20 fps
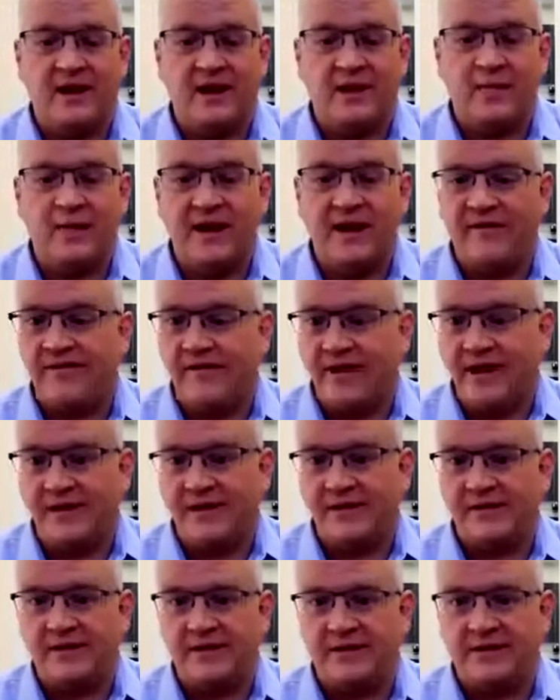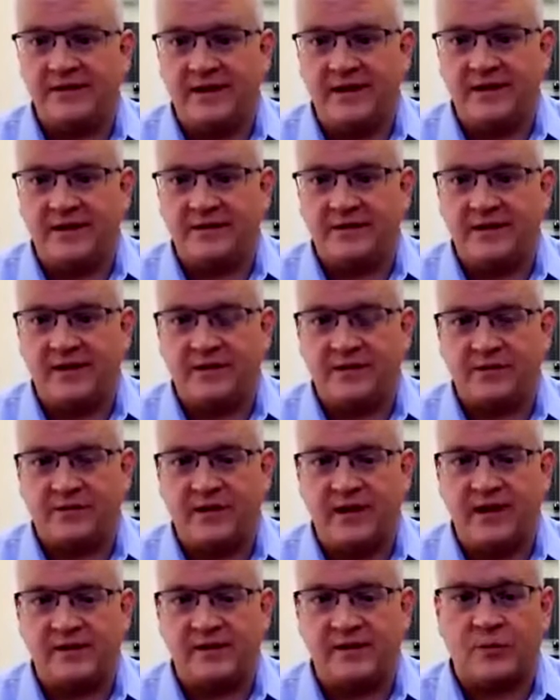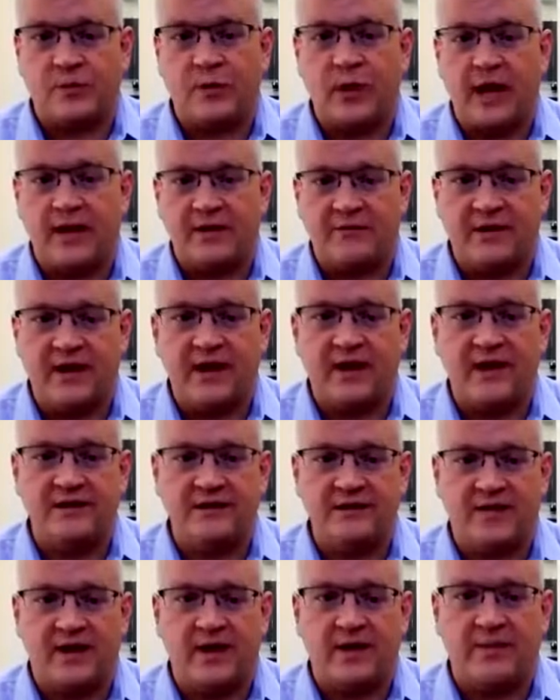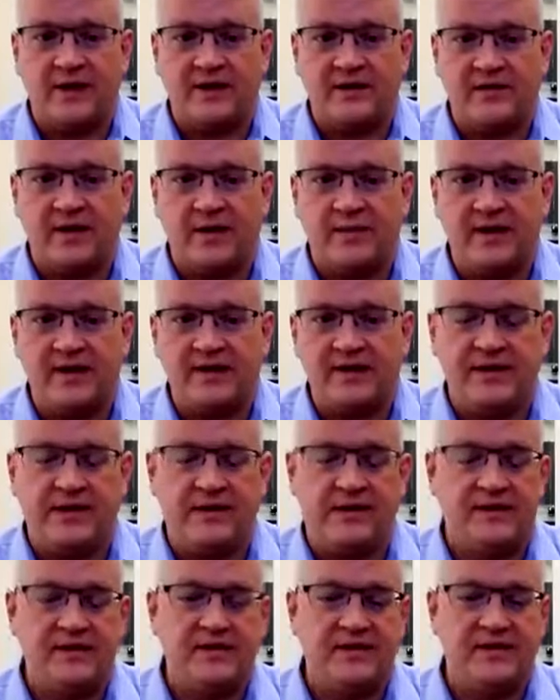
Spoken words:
We have faced challenges across a wide range of elements of our business,